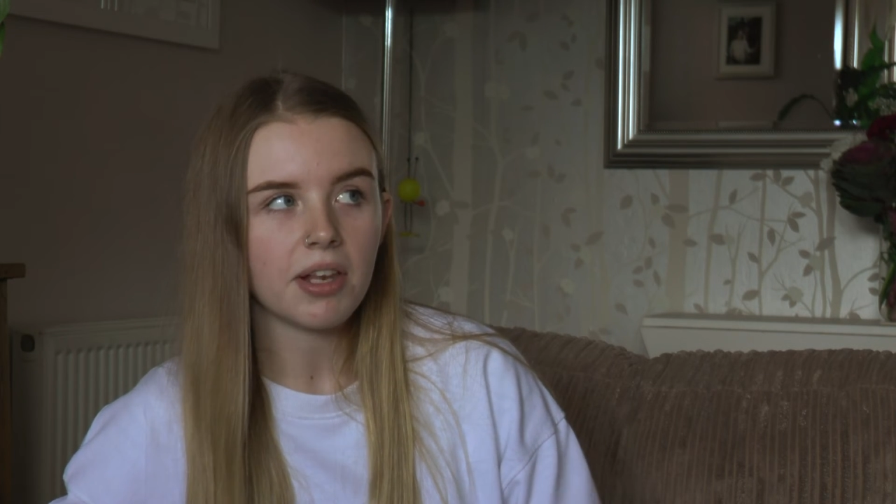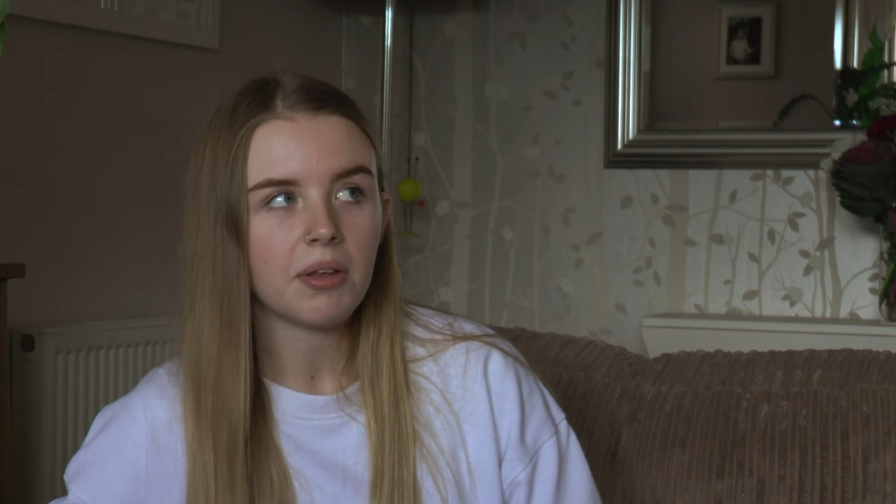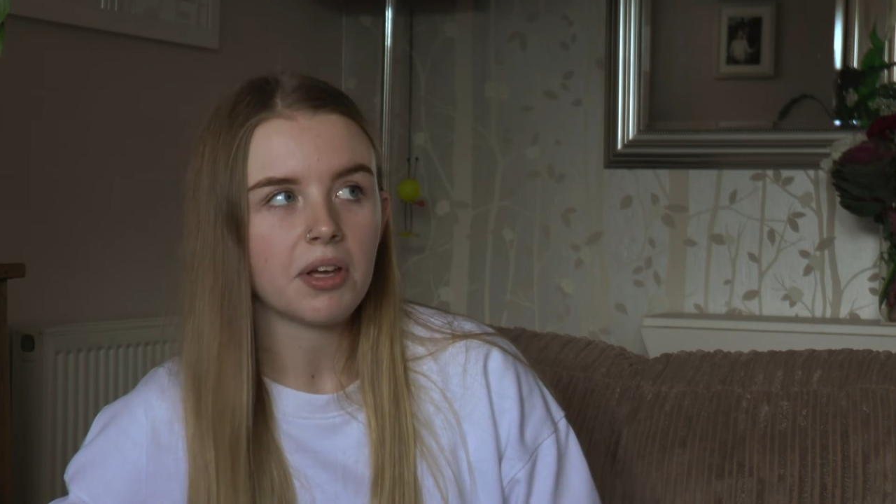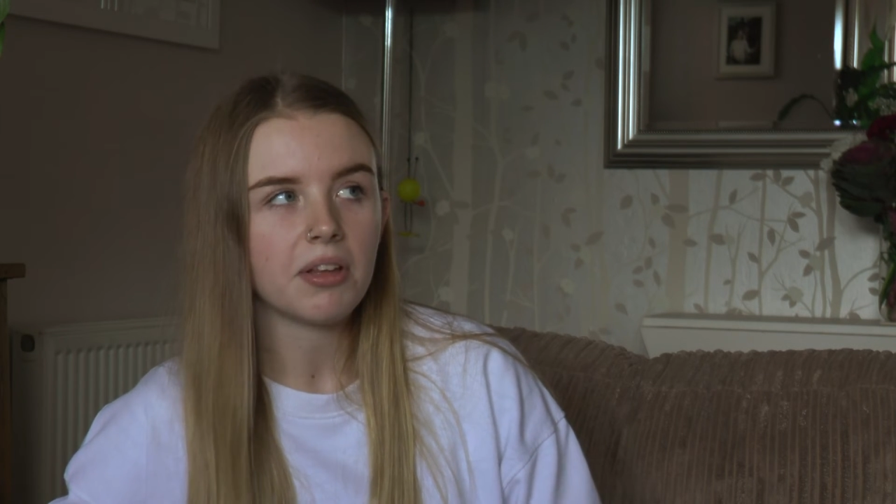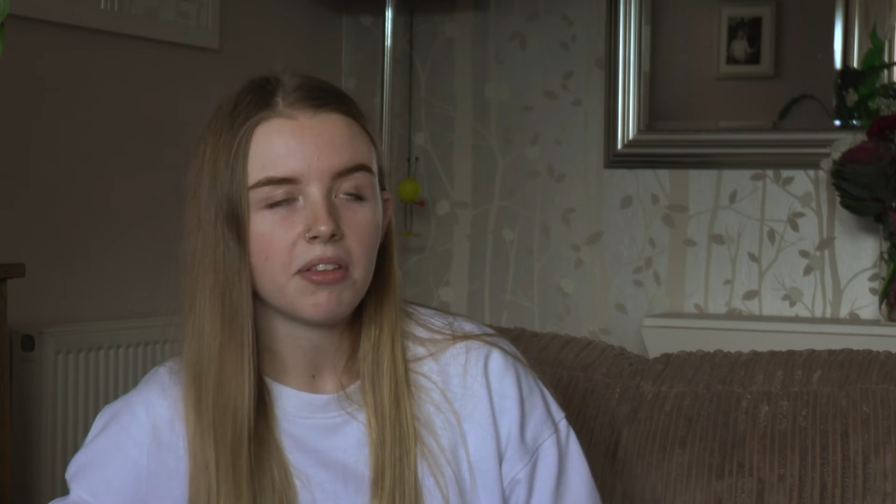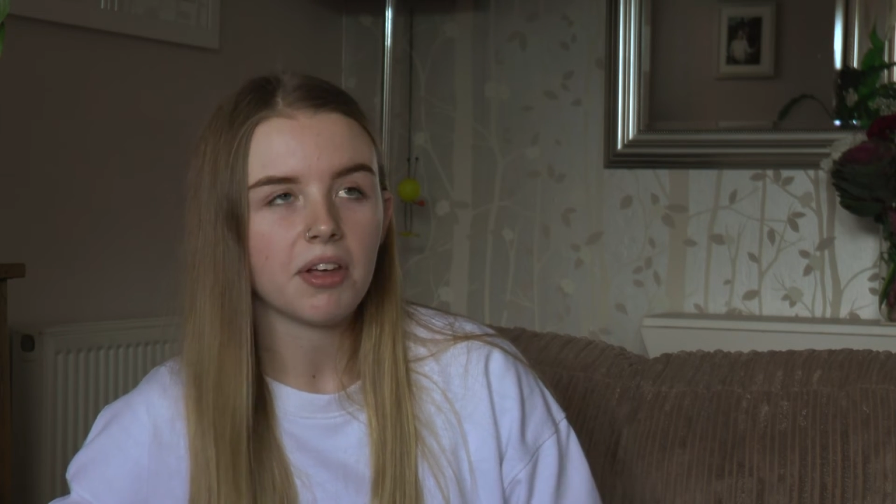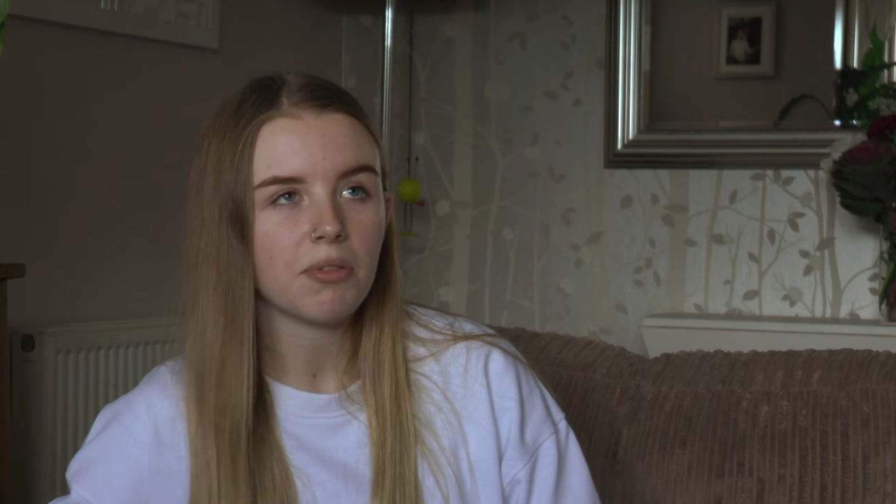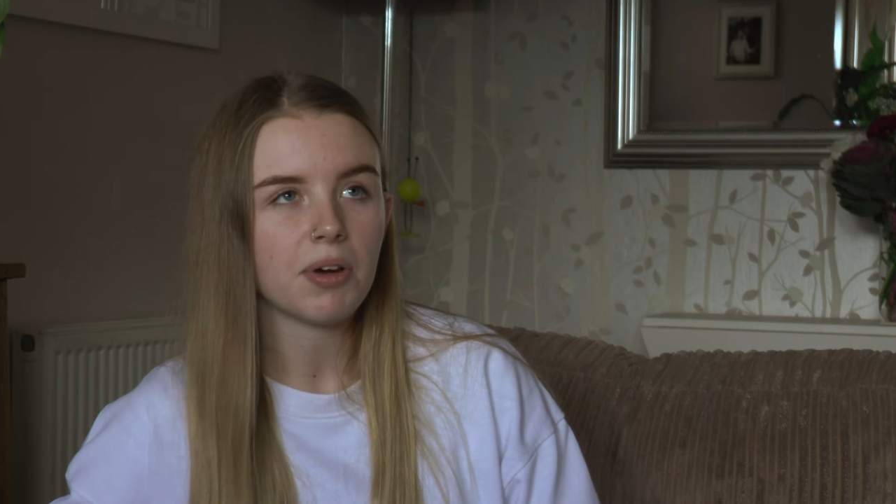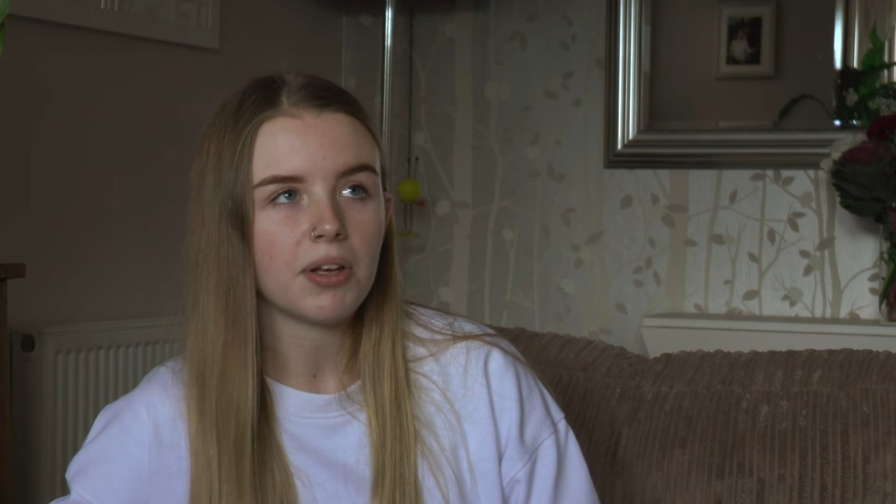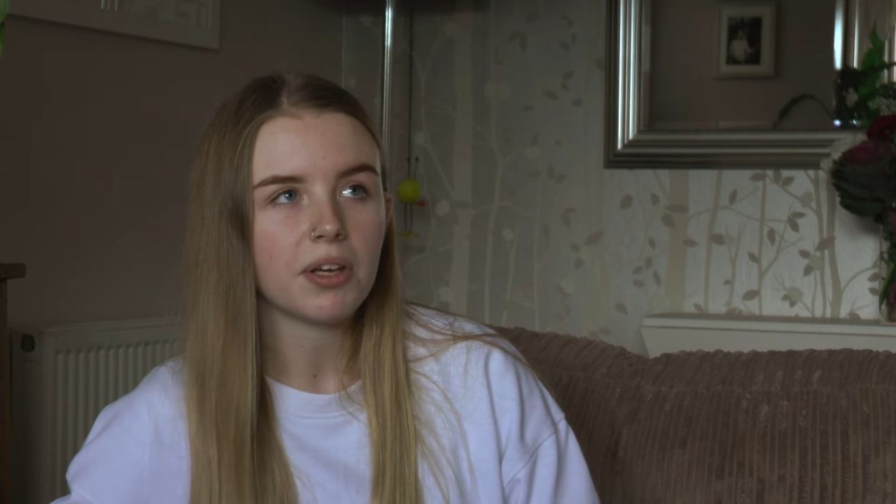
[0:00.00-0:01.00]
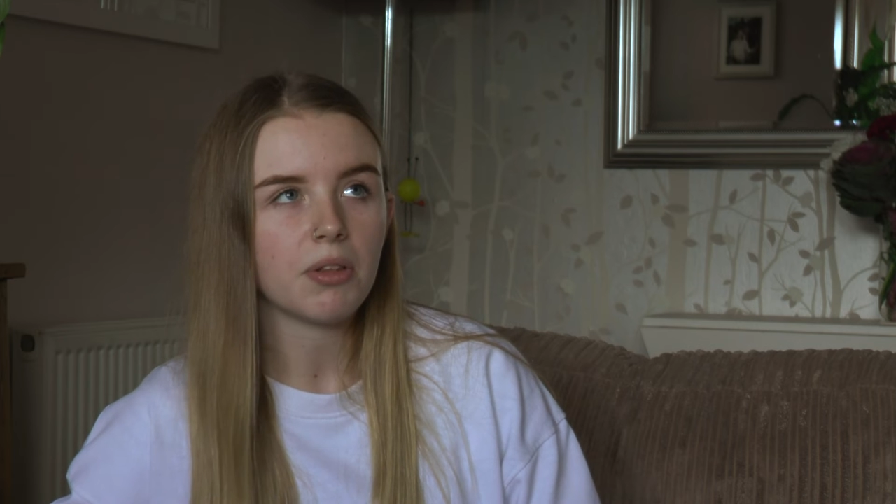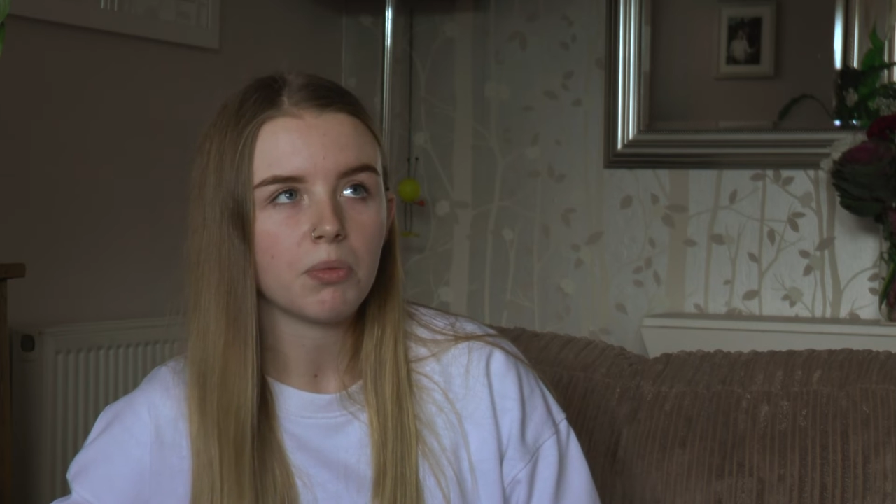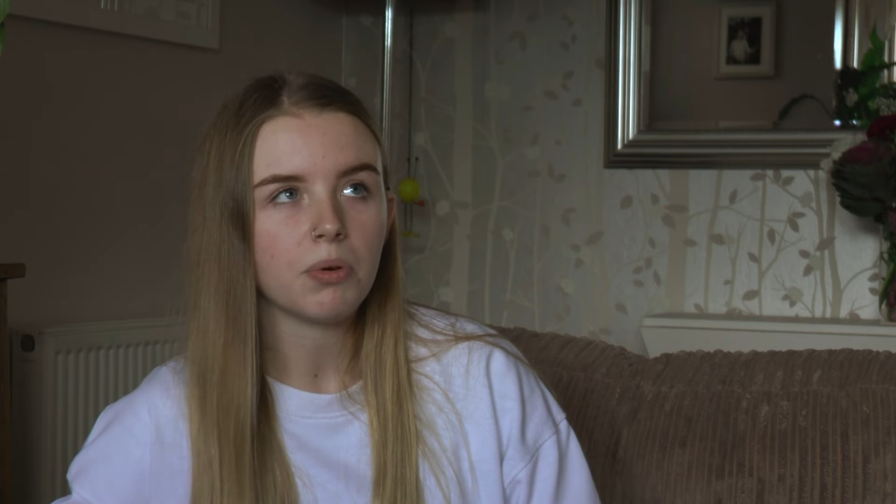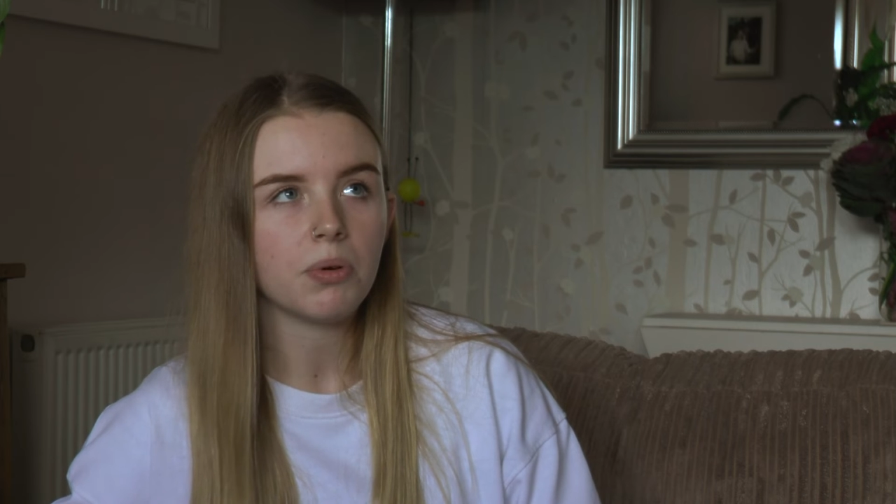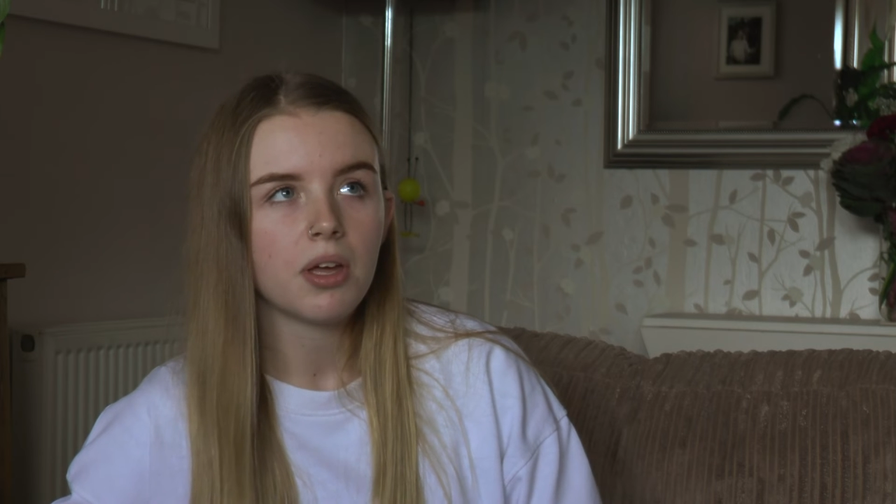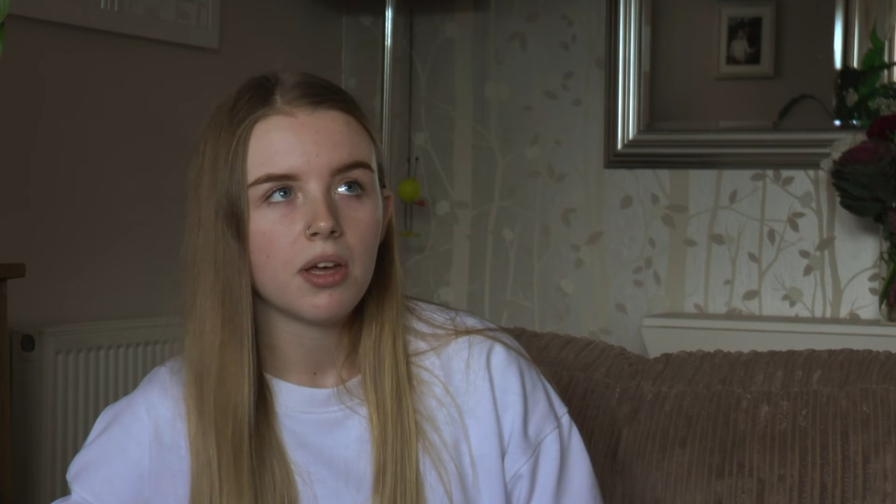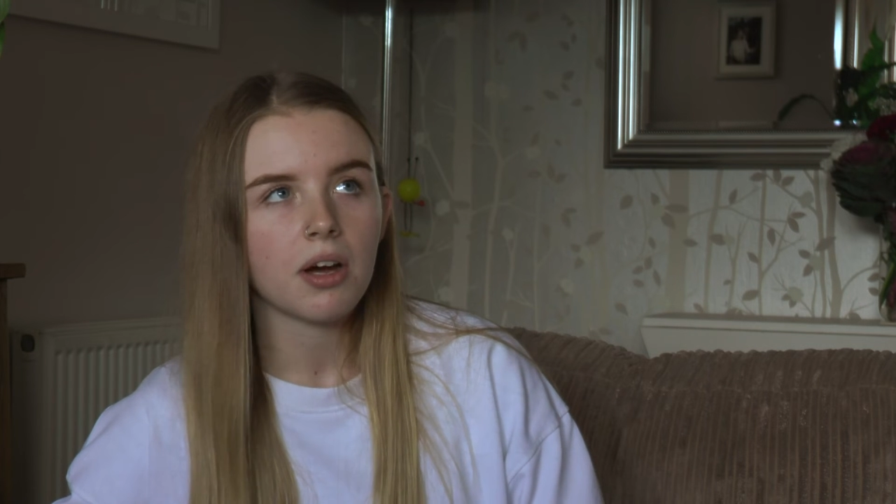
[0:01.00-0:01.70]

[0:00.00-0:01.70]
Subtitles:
And he turns around and goes, well,